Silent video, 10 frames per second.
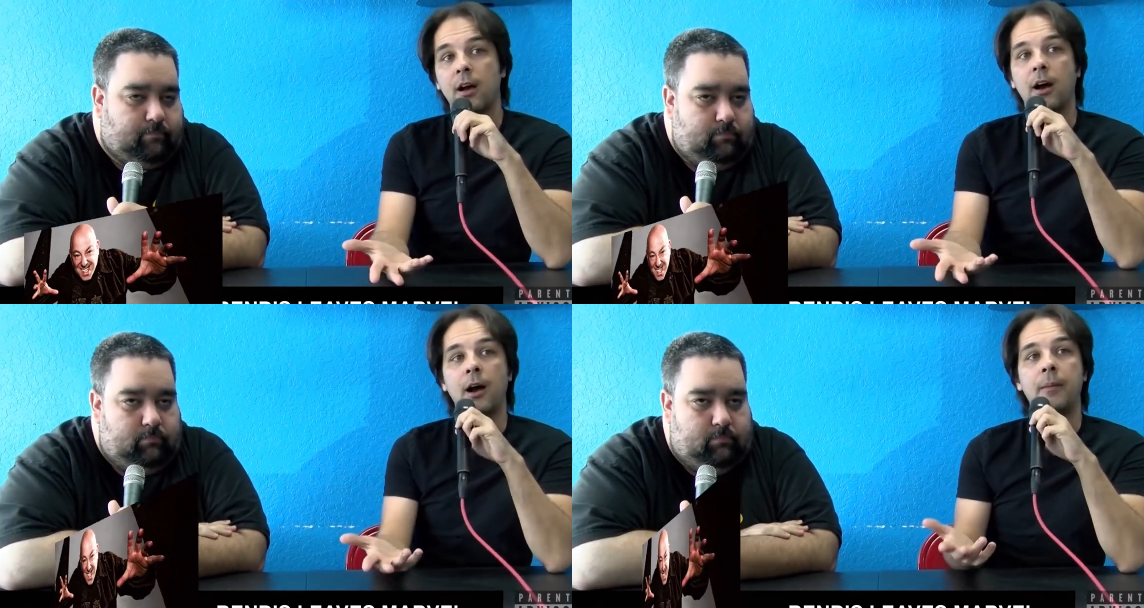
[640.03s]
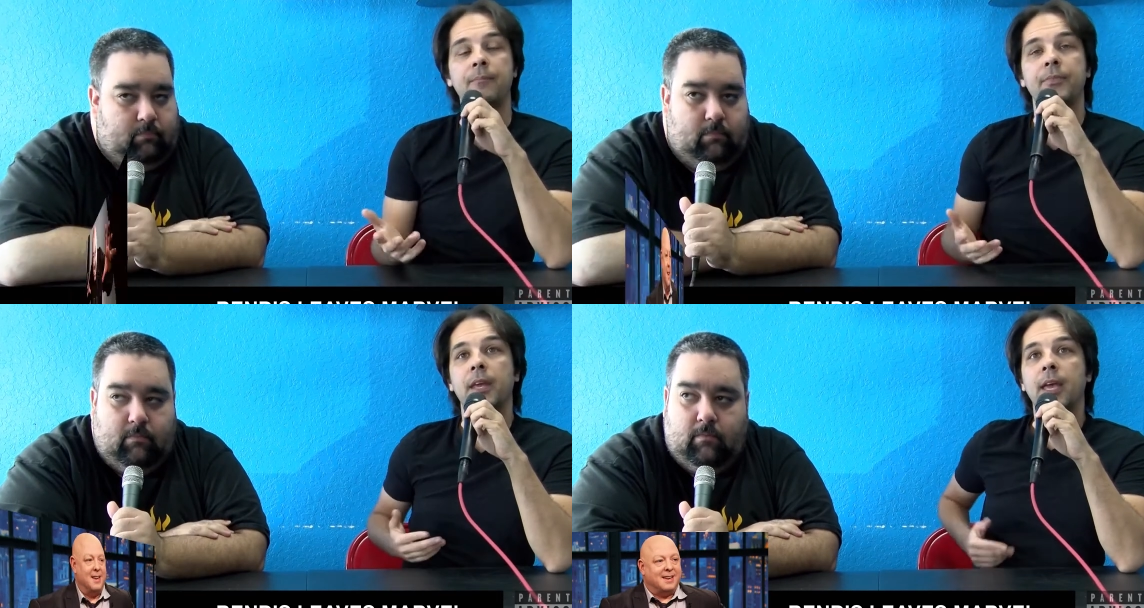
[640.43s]

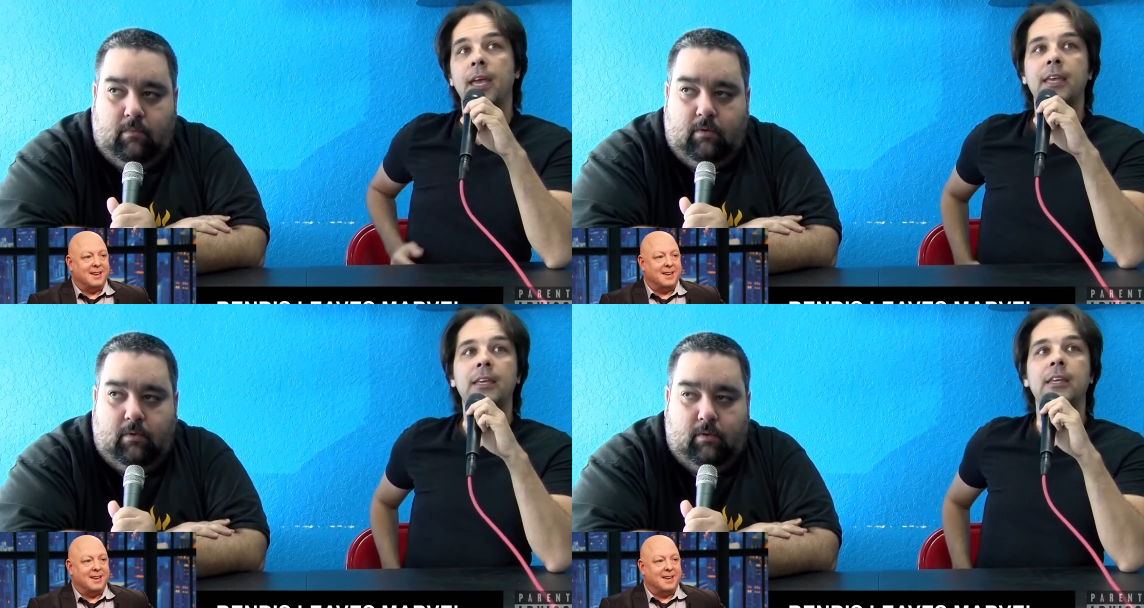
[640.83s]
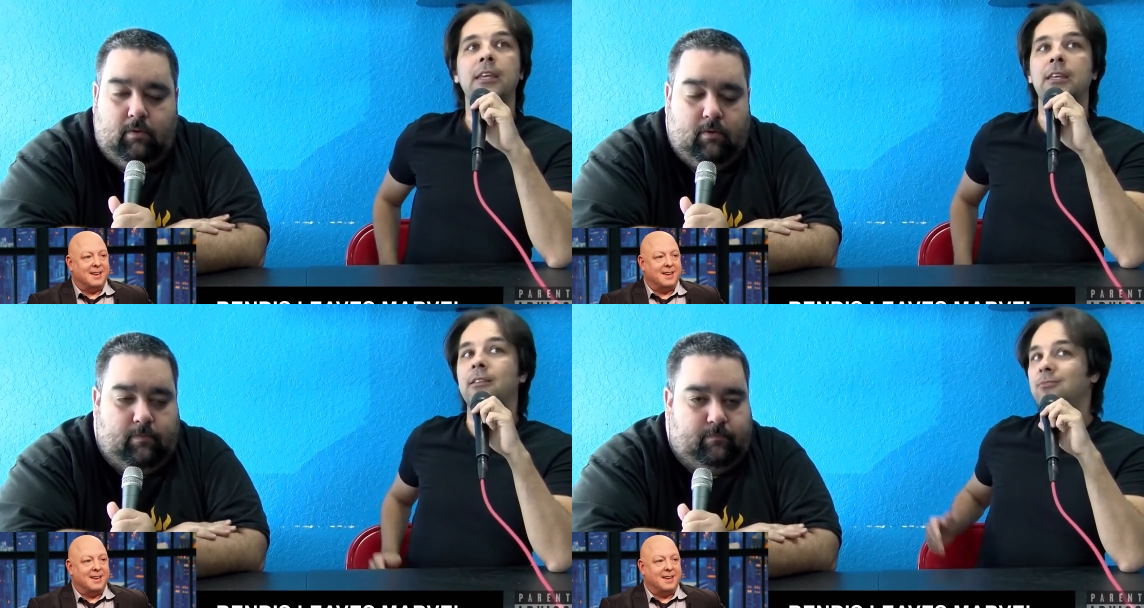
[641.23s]
Speaker 1: Um,
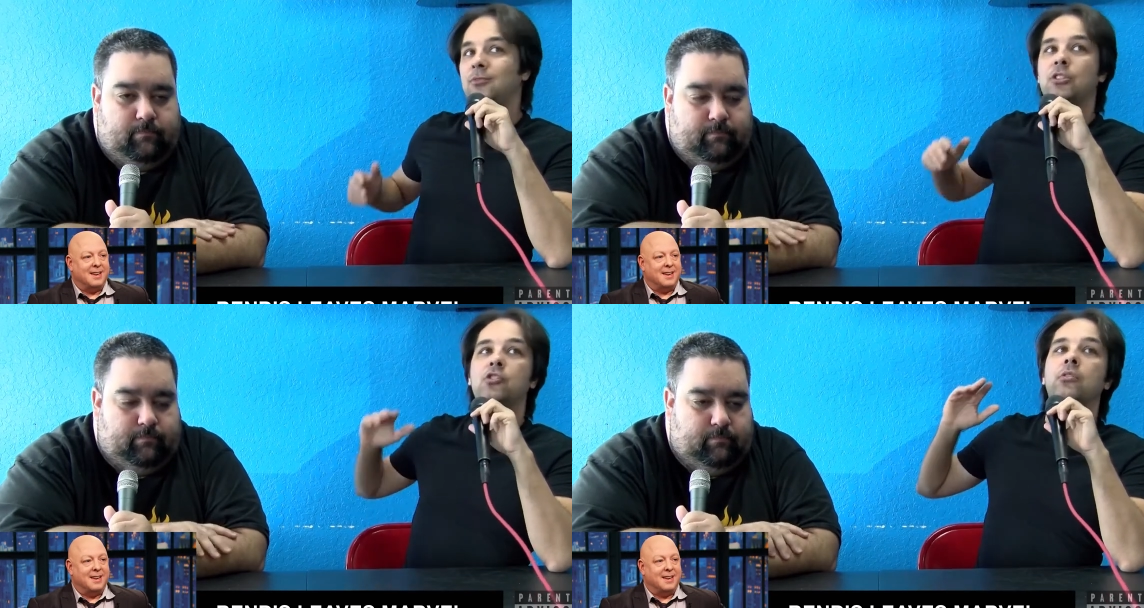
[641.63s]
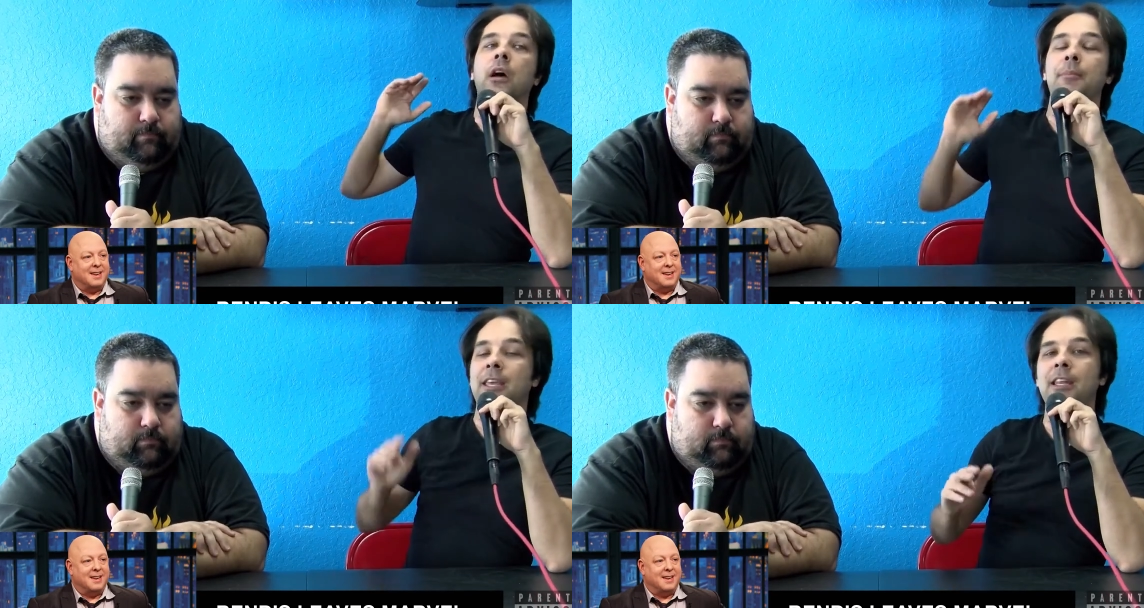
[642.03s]
it, I mean,